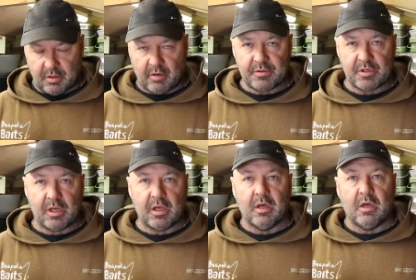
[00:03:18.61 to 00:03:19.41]

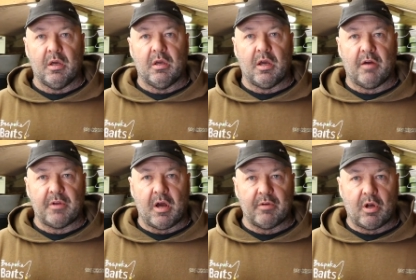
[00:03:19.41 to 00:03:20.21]
Obviously you have
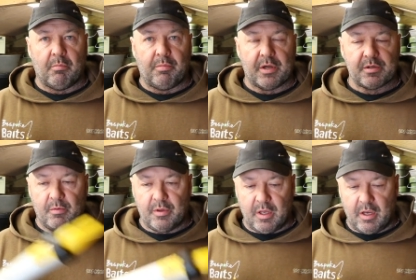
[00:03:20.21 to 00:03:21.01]
to have a compressor
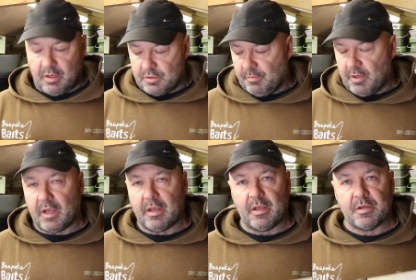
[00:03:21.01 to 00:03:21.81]
with it. Something
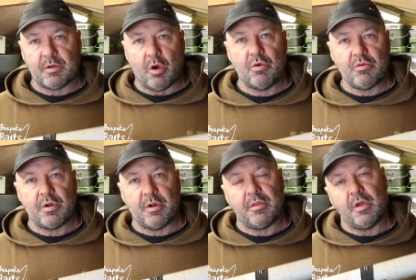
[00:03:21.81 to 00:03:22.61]
like this,
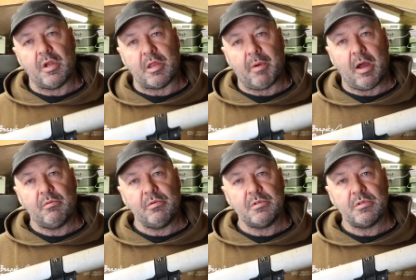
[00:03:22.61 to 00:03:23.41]

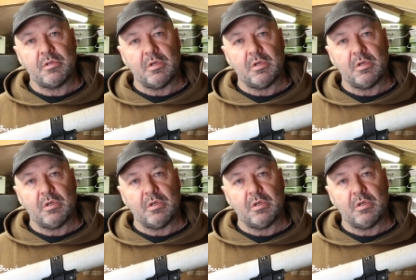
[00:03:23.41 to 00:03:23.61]
£130.